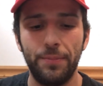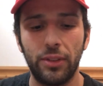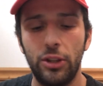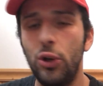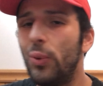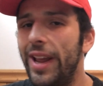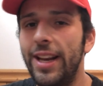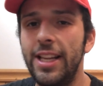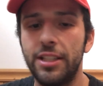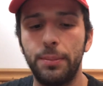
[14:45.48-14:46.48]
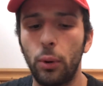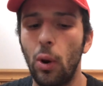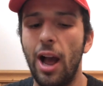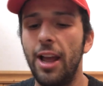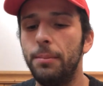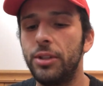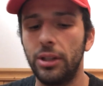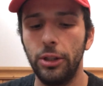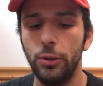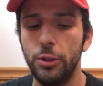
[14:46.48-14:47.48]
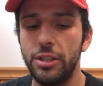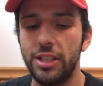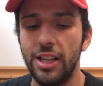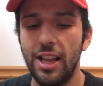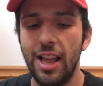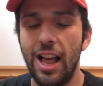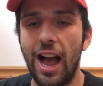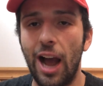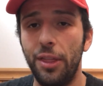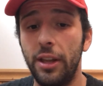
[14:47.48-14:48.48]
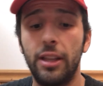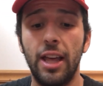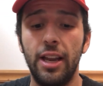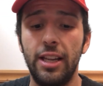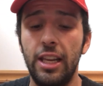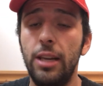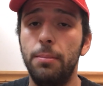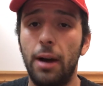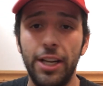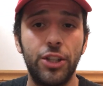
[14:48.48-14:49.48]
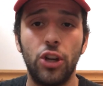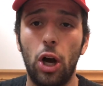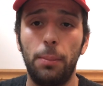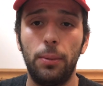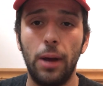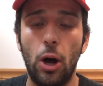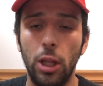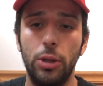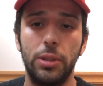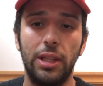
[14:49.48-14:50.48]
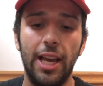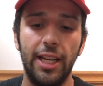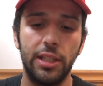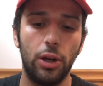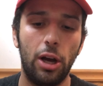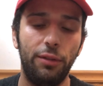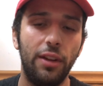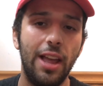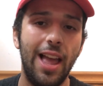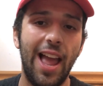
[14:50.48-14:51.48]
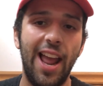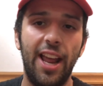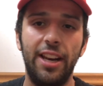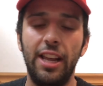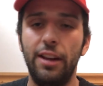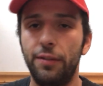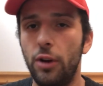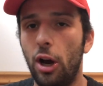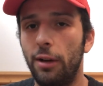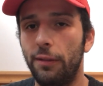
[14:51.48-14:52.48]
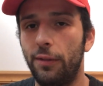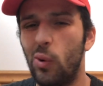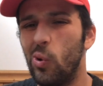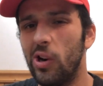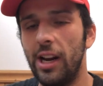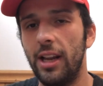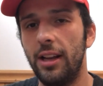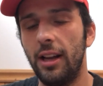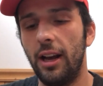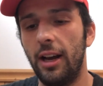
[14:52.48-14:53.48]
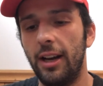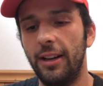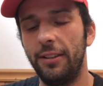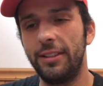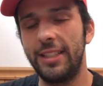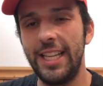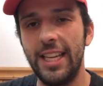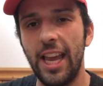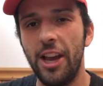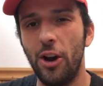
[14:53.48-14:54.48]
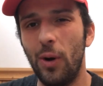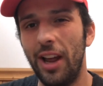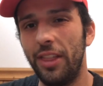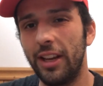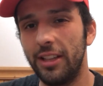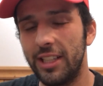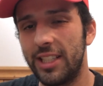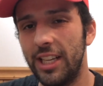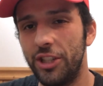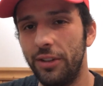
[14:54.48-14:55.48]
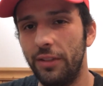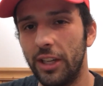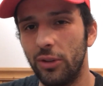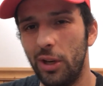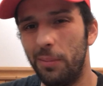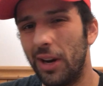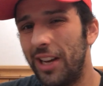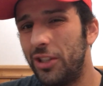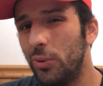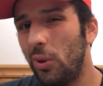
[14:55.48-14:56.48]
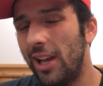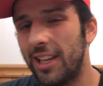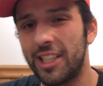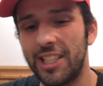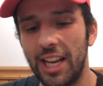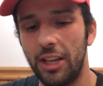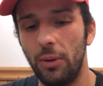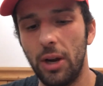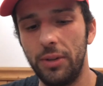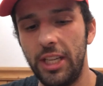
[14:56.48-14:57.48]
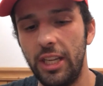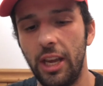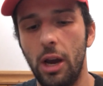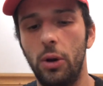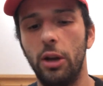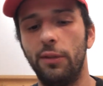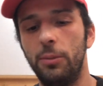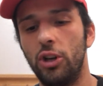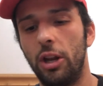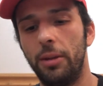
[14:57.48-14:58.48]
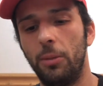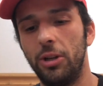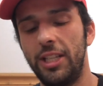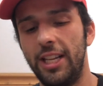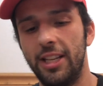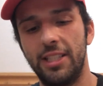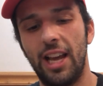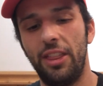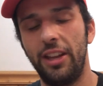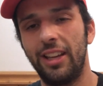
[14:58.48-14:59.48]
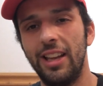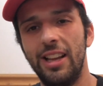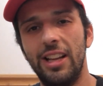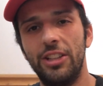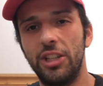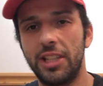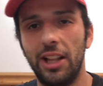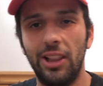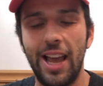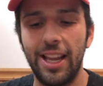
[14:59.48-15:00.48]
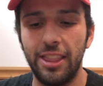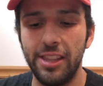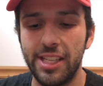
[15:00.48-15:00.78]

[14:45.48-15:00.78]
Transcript: too in his prime to lose. I think that he might chop Aldo's legs off, and if not for TKO, I think a decision victory. But I do like a second round TKO here from Jonathan Martinez. I think just the length and the